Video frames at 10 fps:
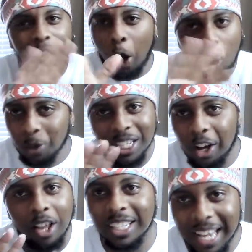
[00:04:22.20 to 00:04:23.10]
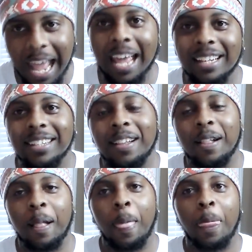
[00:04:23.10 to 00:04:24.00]
Not only all of that,
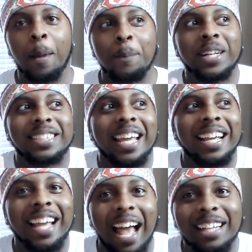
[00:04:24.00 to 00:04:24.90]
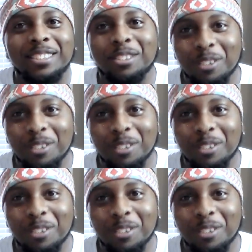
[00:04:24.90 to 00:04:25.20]
but they got